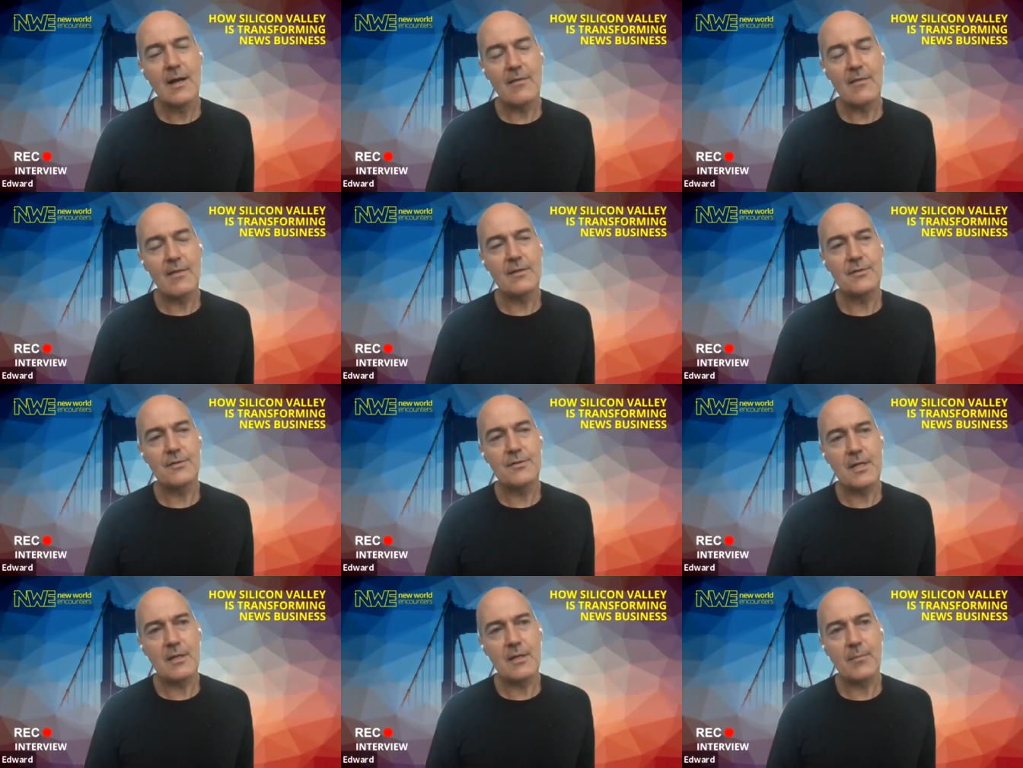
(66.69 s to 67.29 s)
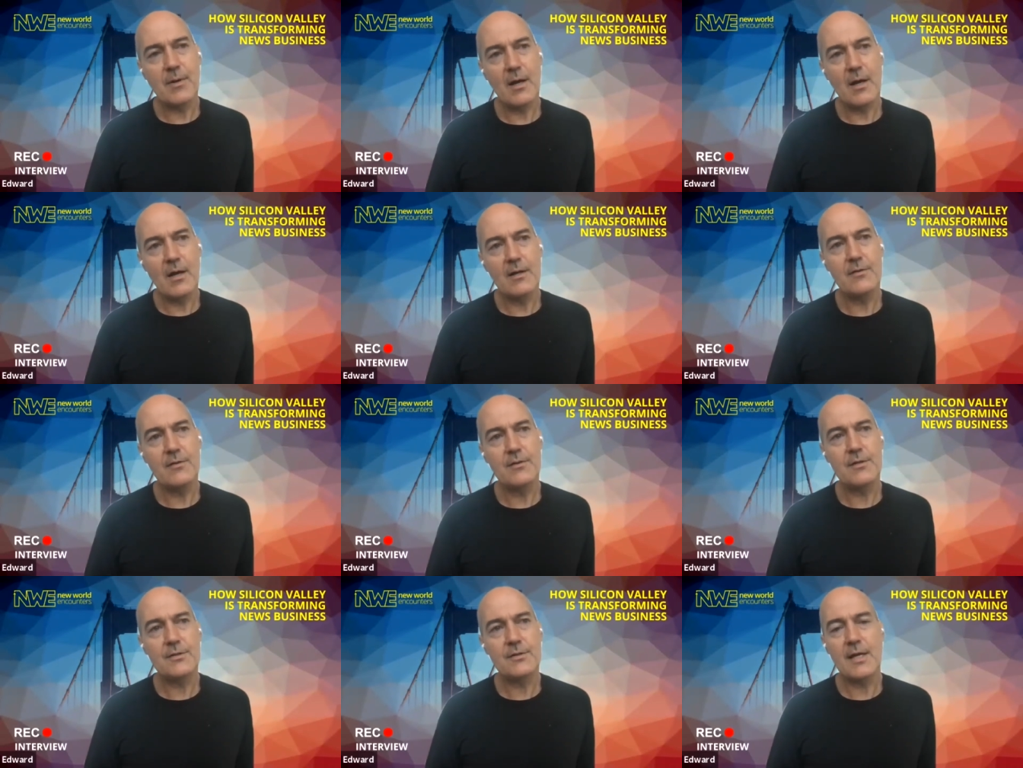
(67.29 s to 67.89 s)
and then sitting
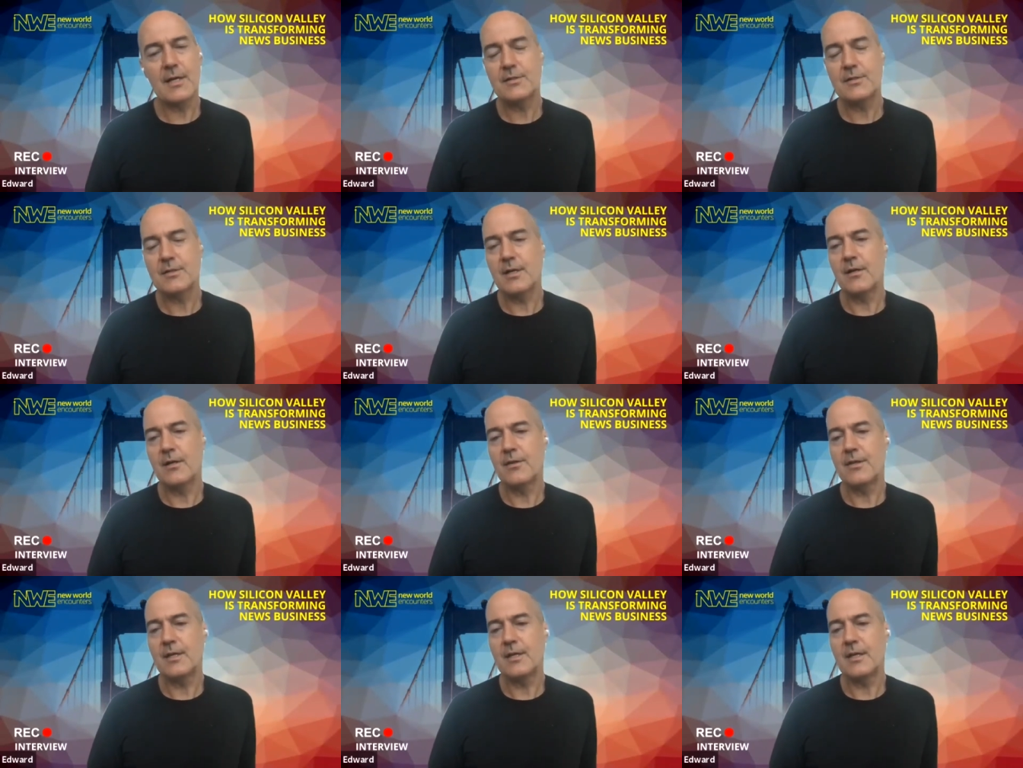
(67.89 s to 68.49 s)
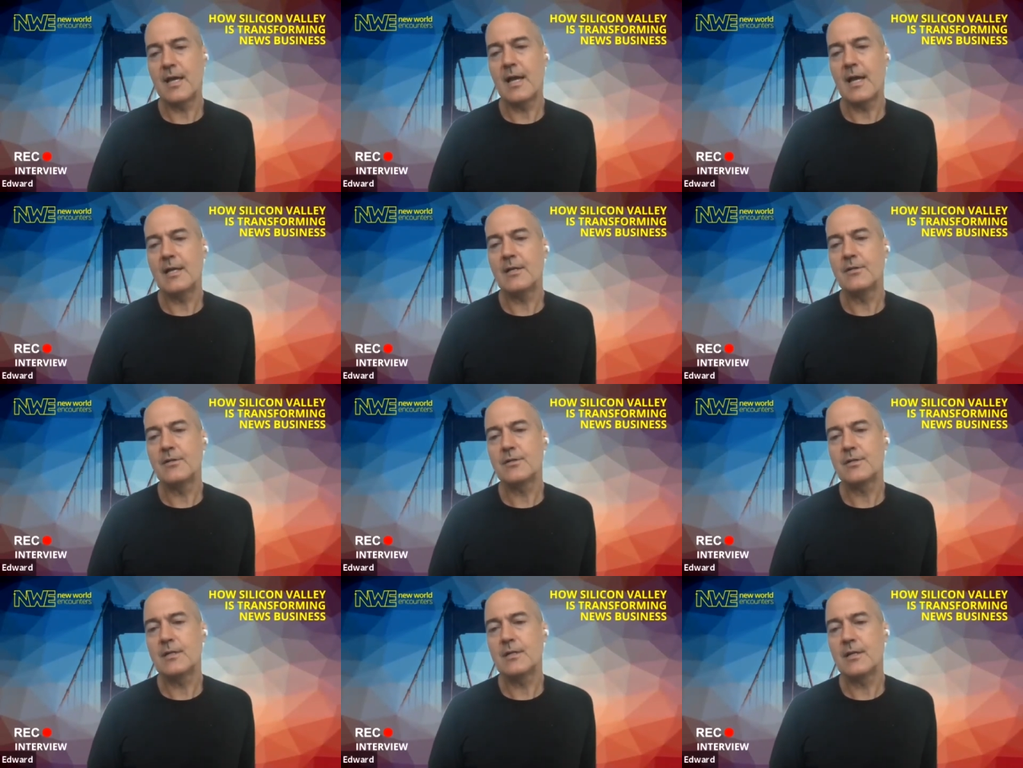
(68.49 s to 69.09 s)
behind the data, the
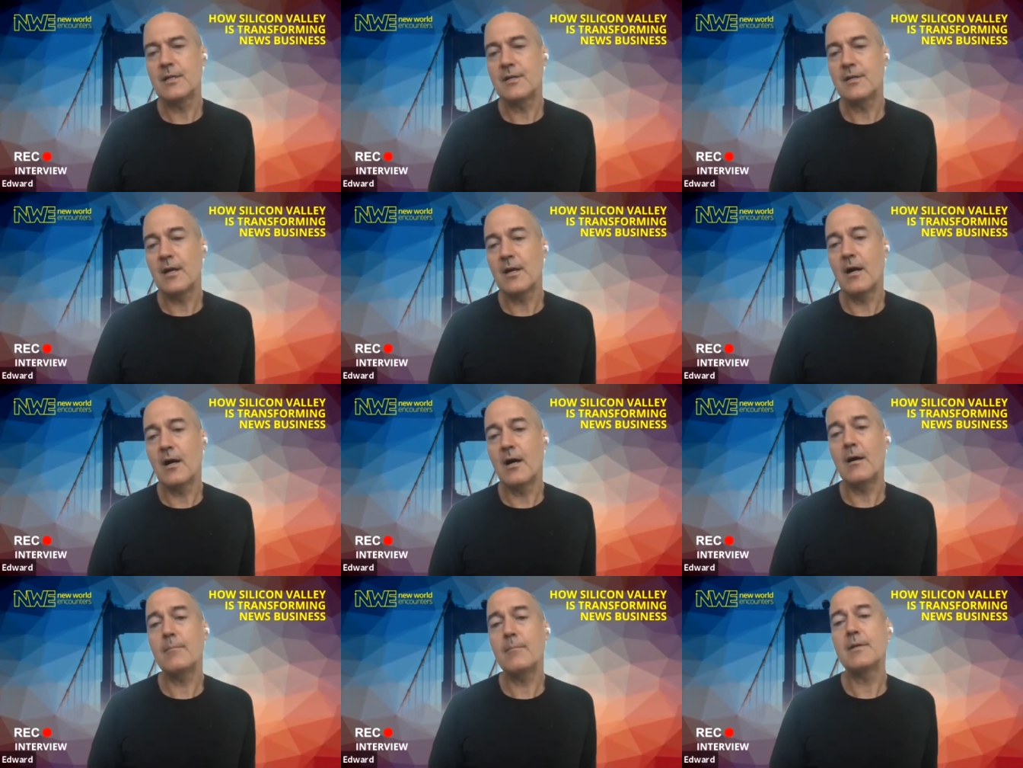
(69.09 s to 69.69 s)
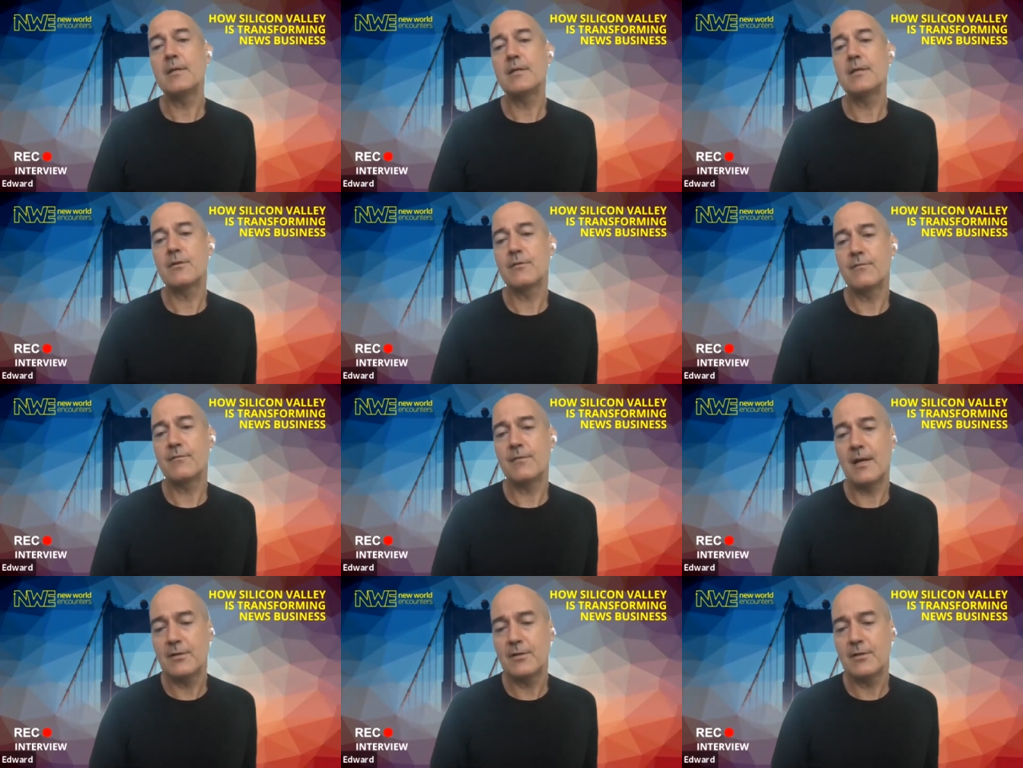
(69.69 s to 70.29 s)
engineer, the armies
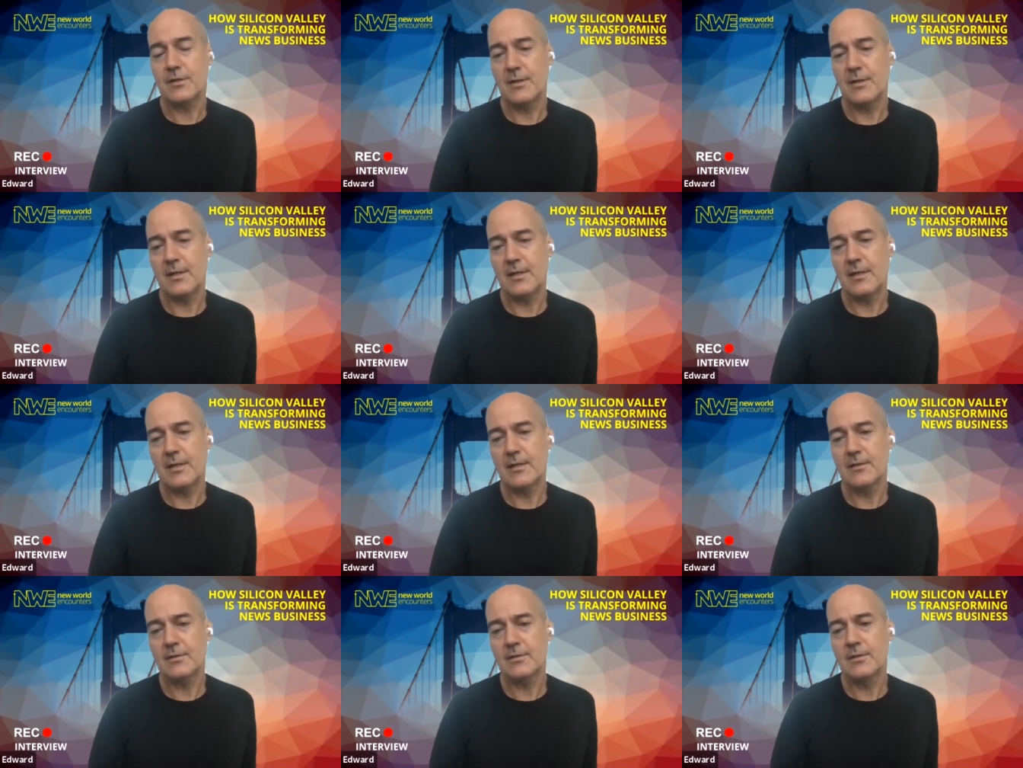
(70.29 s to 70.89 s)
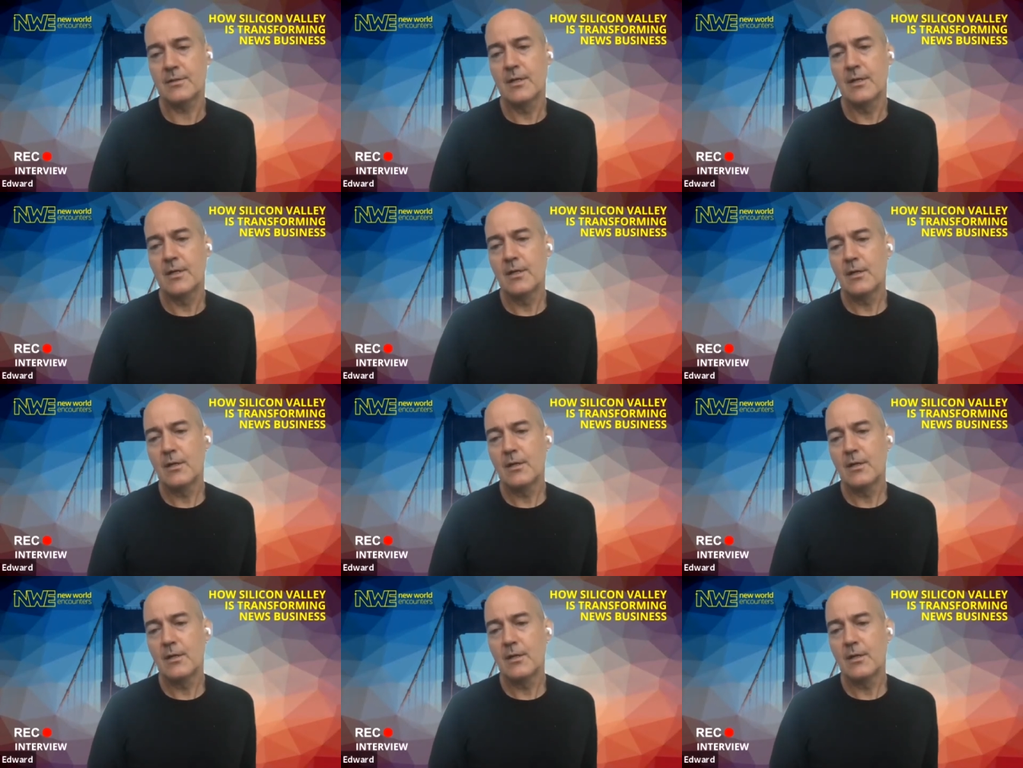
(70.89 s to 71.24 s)
of engineers